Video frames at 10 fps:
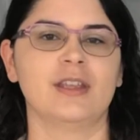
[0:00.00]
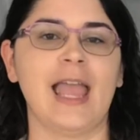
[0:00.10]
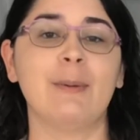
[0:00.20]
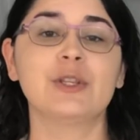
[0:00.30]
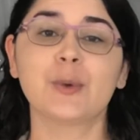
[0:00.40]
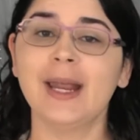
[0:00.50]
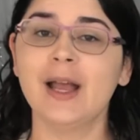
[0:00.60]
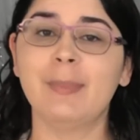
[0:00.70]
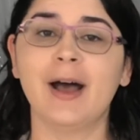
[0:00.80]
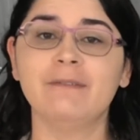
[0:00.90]
And what's great
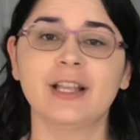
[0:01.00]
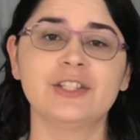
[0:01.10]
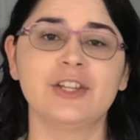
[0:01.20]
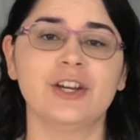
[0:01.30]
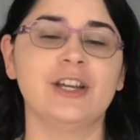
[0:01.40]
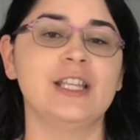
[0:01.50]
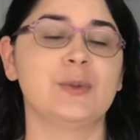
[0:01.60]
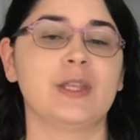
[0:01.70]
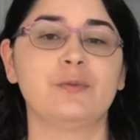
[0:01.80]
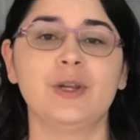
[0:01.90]
about Flixier is with
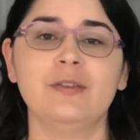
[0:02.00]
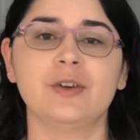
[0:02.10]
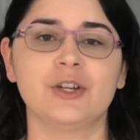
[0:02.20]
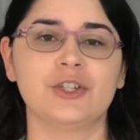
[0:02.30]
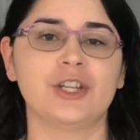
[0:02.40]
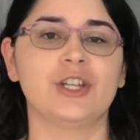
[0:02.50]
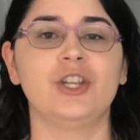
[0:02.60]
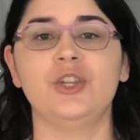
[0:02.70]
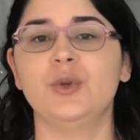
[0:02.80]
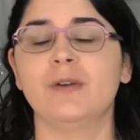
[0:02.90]
the free version,
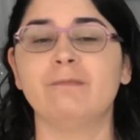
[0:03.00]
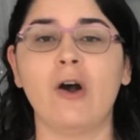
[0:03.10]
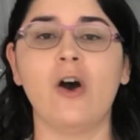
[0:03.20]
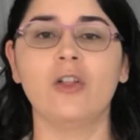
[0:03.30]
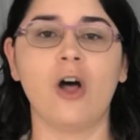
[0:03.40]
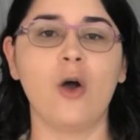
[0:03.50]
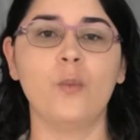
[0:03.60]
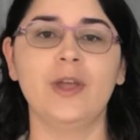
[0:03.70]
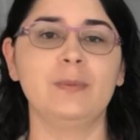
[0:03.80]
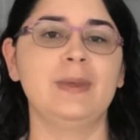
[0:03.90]
you can follow along
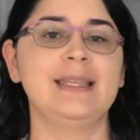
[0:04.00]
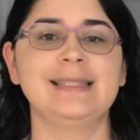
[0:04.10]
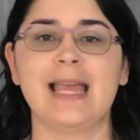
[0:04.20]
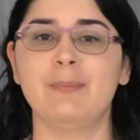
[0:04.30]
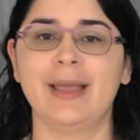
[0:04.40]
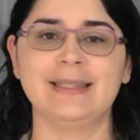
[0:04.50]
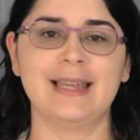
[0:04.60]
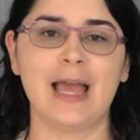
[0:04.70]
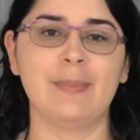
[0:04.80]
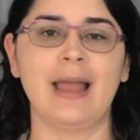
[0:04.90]
with me step by
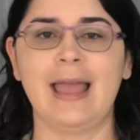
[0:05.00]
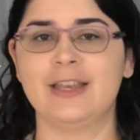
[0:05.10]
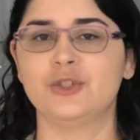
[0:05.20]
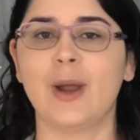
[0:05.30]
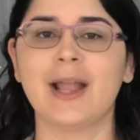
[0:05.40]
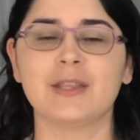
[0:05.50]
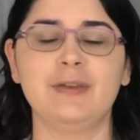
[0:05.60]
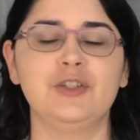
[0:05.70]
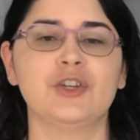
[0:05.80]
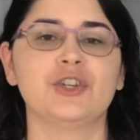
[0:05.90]
step and try out the
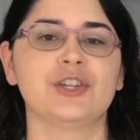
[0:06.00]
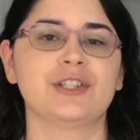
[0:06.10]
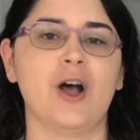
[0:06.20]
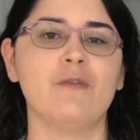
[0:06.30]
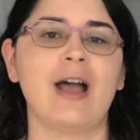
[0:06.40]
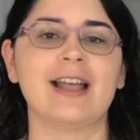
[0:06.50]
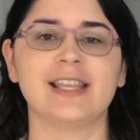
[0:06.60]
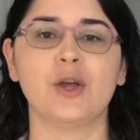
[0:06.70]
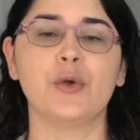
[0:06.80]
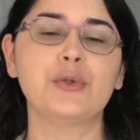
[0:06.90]
features yourself as I
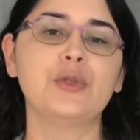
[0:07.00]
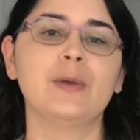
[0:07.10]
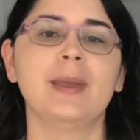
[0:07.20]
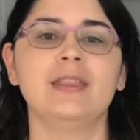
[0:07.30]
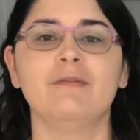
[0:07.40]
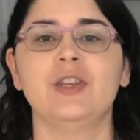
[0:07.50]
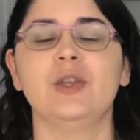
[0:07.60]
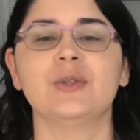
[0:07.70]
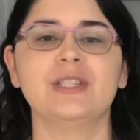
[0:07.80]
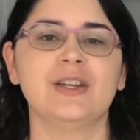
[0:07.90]
go through them in the
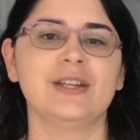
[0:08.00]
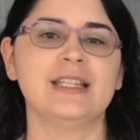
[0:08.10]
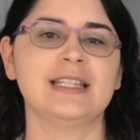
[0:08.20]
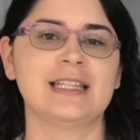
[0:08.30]
video series.